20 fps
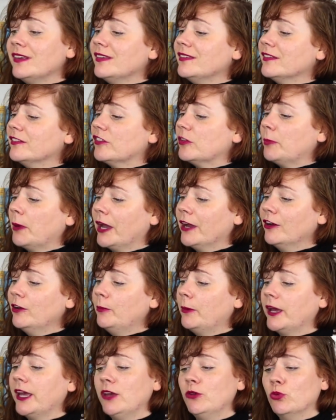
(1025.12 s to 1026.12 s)
is
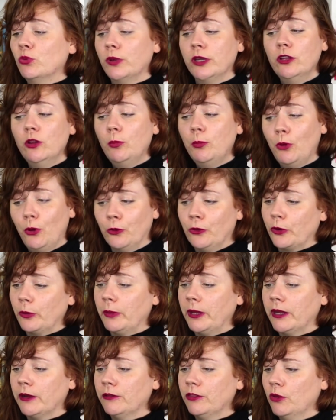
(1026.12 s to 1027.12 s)
inspired by a real polar
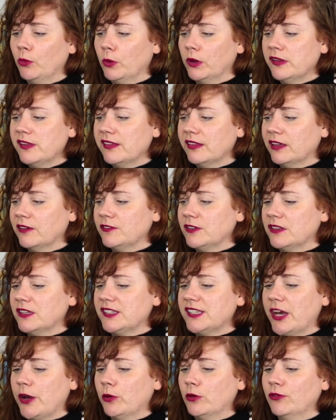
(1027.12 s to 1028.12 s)
bear that once lived in the
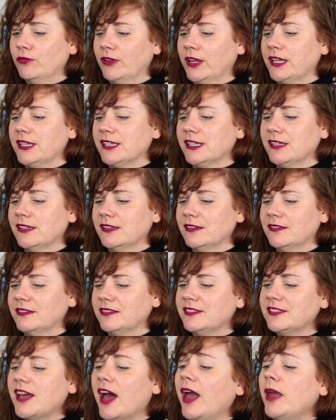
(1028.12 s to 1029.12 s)
Tower of London.
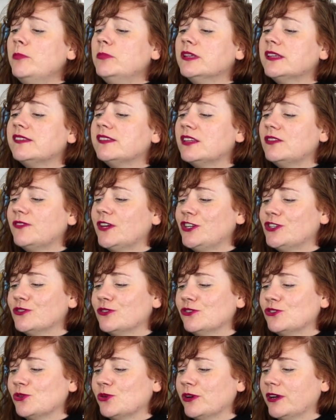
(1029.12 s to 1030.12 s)
This timeless adventure
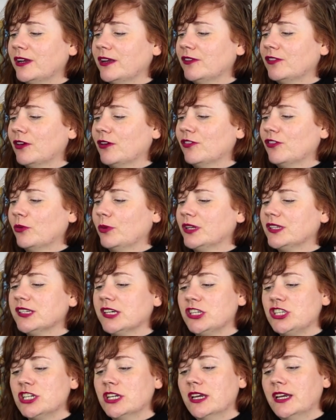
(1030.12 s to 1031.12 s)
story is also a
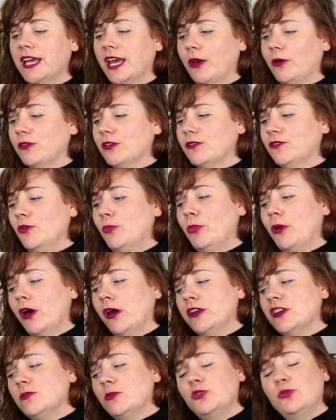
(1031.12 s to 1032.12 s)
touching account of a
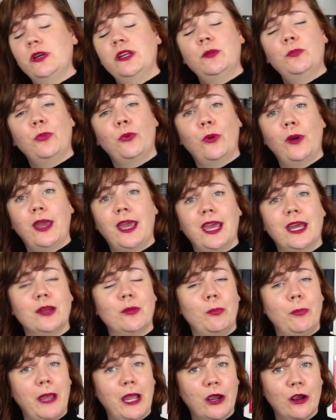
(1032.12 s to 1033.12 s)
bond between a boy and a
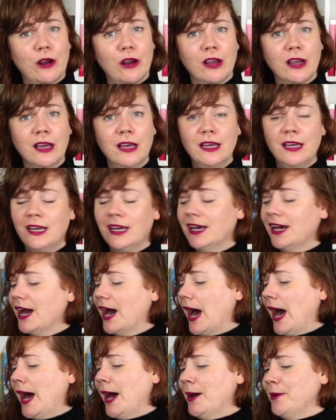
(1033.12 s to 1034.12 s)
bear.
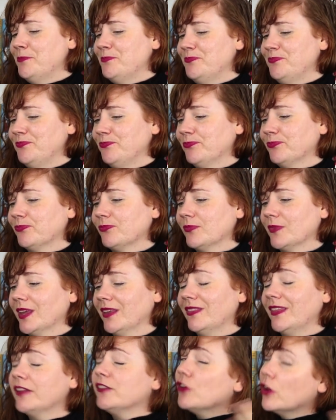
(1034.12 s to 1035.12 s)

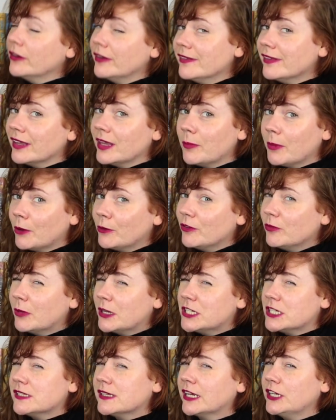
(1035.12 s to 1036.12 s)
That's honestly about as
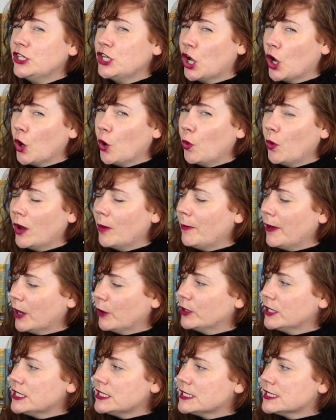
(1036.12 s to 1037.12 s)
much as I know
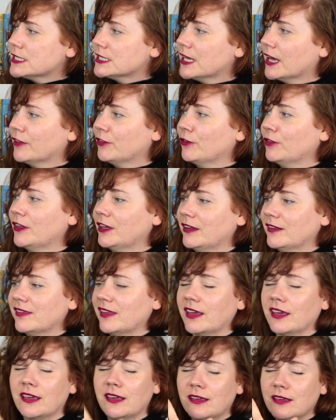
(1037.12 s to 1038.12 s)
about it, other than it's
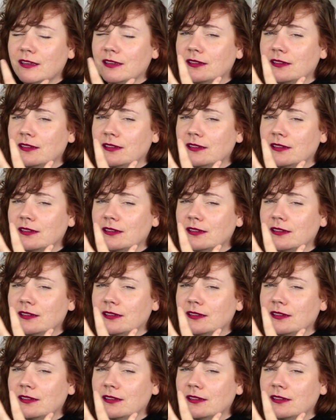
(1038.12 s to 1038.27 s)
like